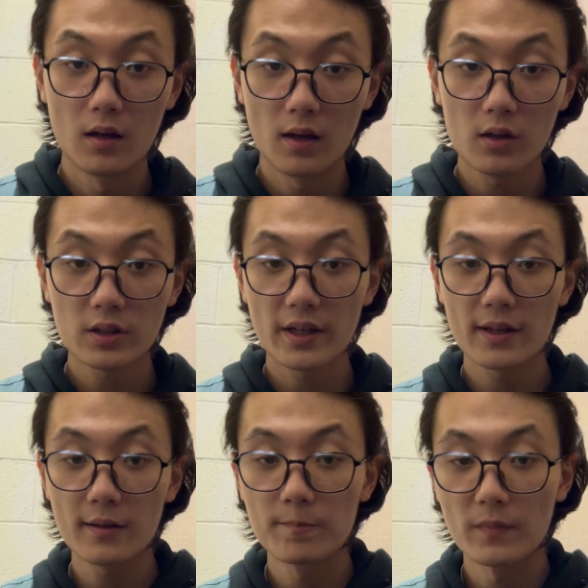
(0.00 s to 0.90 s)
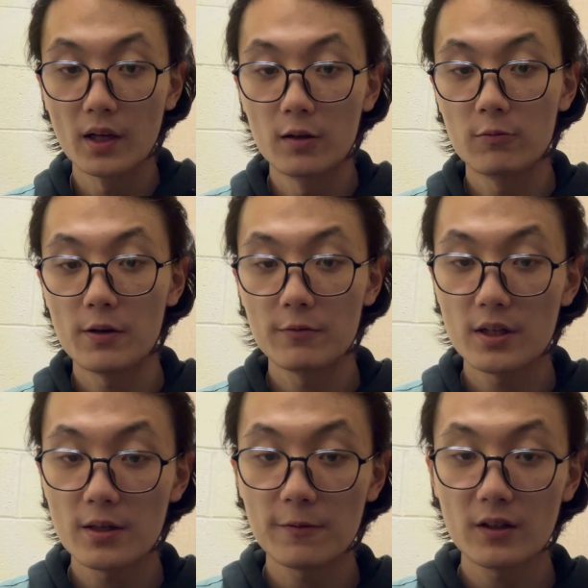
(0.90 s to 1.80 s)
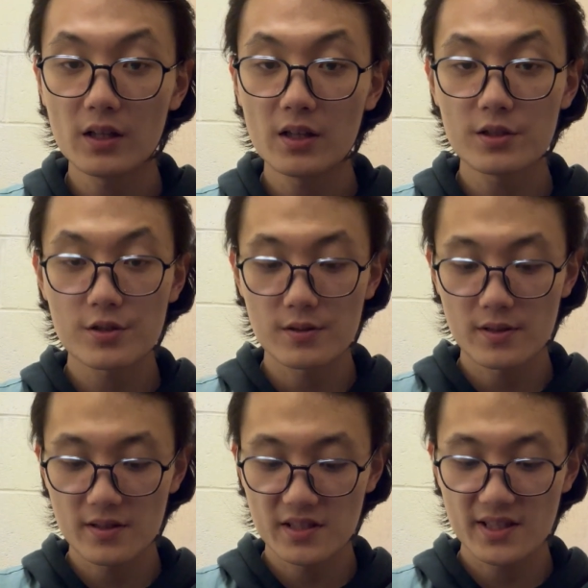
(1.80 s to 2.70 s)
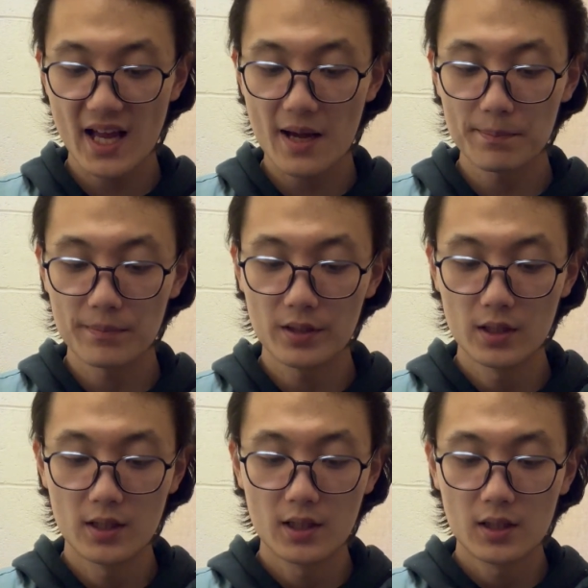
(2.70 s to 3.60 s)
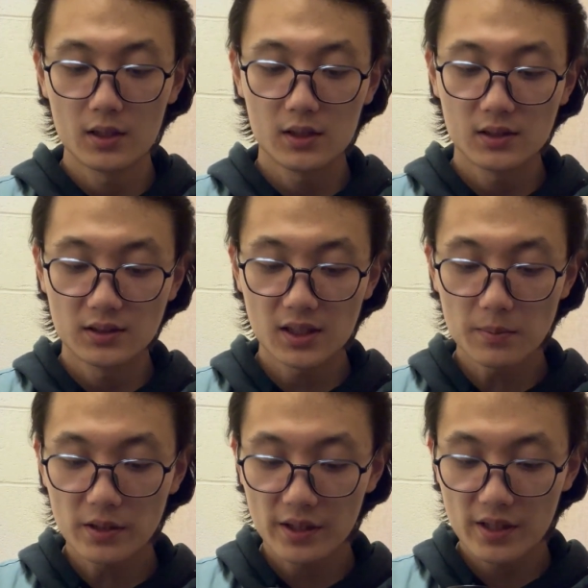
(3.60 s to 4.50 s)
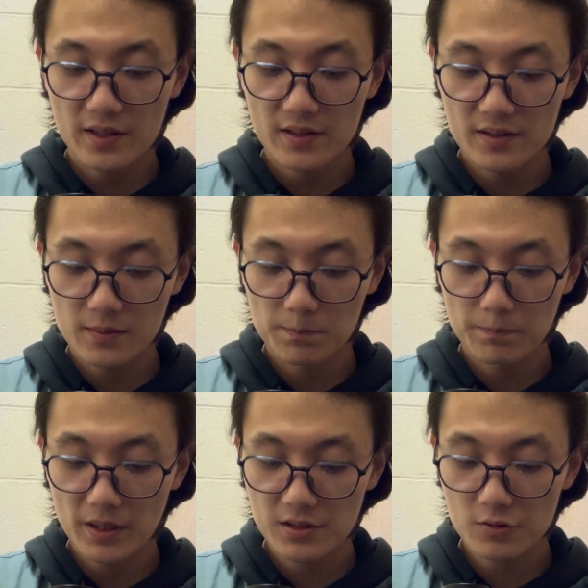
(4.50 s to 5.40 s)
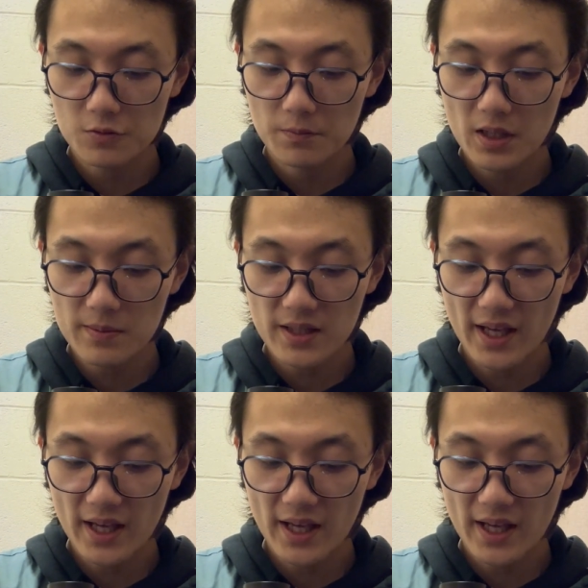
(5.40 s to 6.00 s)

Okay, when we finish this step, somebody's bassoon maybe